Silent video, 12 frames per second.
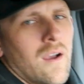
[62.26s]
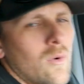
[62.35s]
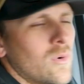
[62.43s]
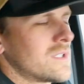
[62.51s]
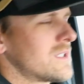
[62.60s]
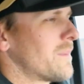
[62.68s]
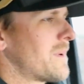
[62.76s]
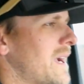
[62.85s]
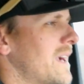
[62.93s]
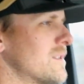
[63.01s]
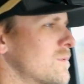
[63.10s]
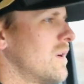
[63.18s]
What's up,
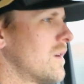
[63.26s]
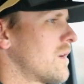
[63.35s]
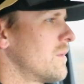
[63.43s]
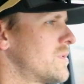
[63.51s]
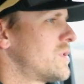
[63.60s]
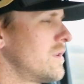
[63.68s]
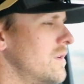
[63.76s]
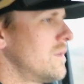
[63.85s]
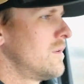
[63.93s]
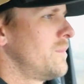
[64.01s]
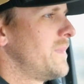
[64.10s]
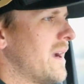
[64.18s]
guys? Welcome
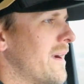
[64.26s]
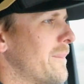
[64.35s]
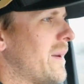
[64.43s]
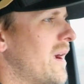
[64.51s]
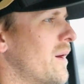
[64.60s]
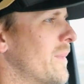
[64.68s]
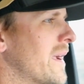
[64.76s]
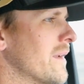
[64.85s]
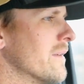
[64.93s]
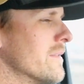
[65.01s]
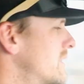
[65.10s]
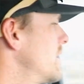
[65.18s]
to Behind
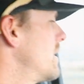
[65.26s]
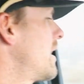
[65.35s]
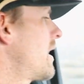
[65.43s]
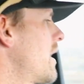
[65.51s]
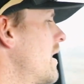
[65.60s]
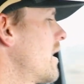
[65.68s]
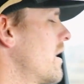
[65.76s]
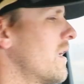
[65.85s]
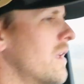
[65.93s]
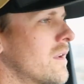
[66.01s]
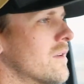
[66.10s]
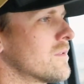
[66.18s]
BioMane.
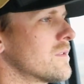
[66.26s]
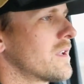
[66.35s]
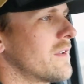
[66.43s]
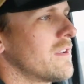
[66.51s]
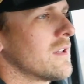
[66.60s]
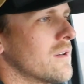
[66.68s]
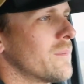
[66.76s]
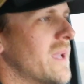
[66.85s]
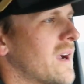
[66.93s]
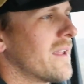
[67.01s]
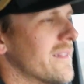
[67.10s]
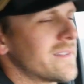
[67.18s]
Today, I'll give you a little
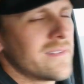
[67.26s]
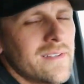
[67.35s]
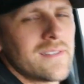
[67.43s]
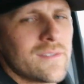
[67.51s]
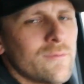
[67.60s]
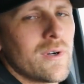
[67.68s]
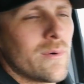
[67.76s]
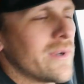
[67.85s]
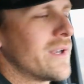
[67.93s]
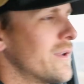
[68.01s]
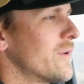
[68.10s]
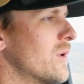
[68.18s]
behind the scenes of what
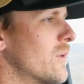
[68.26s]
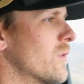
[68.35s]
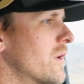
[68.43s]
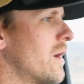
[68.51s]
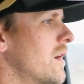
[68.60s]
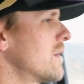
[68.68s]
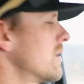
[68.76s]
we do when we're not